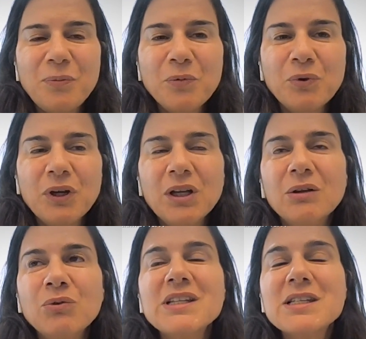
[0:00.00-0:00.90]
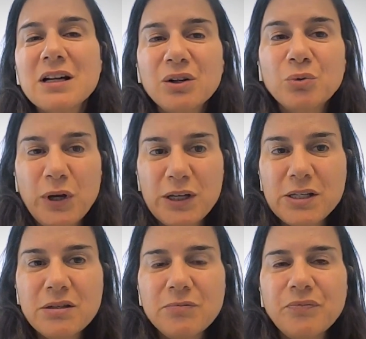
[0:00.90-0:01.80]
we discard
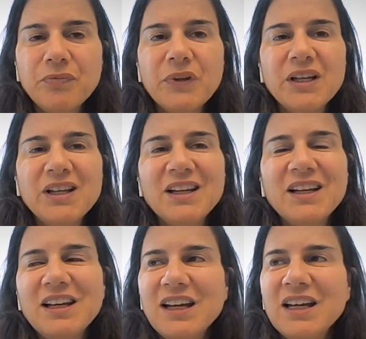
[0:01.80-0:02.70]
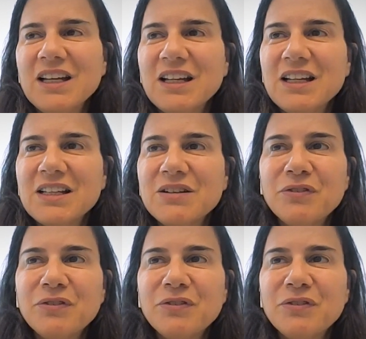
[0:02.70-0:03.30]
waste? And the